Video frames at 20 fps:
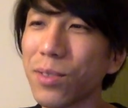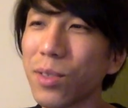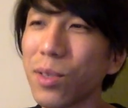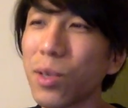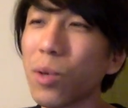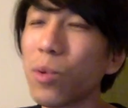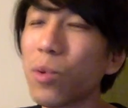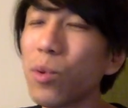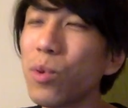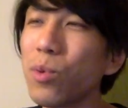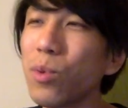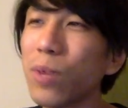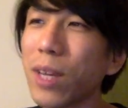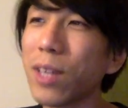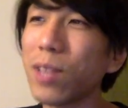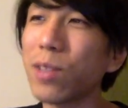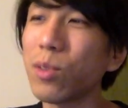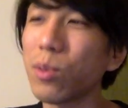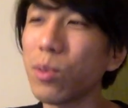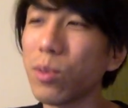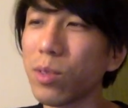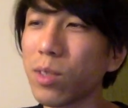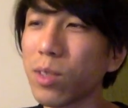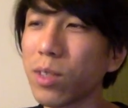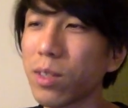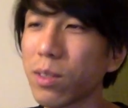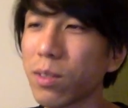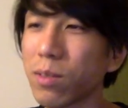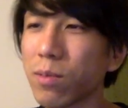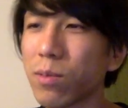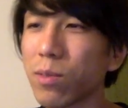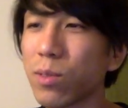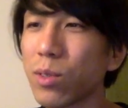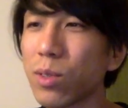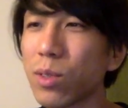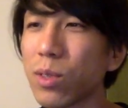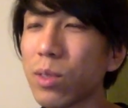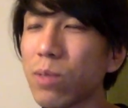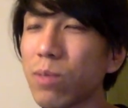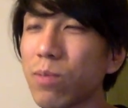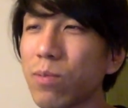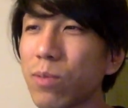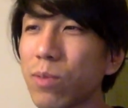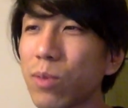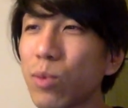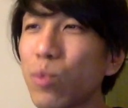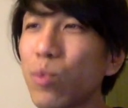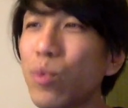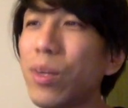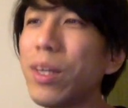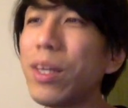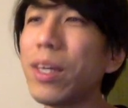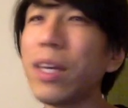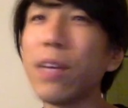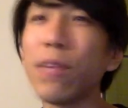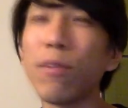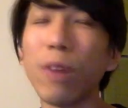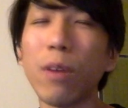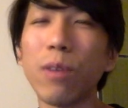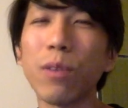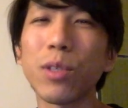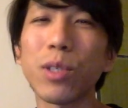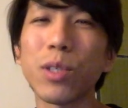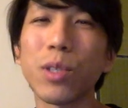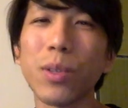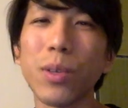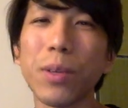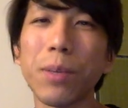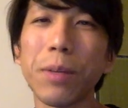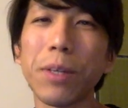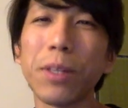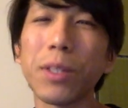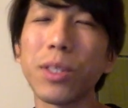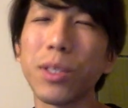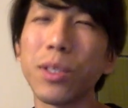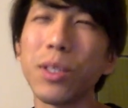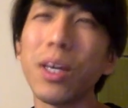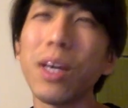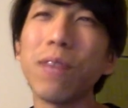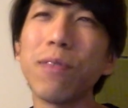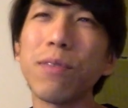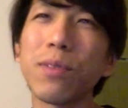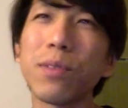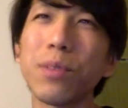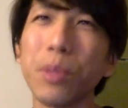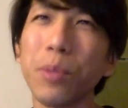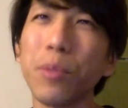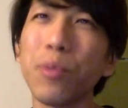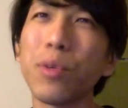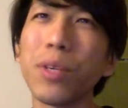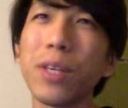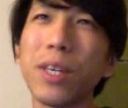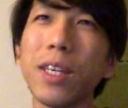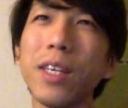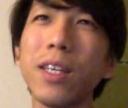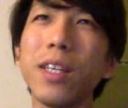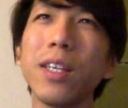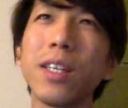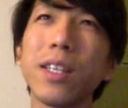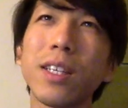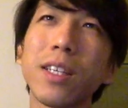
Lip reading: a good way to really evolve the story because you have Dobuki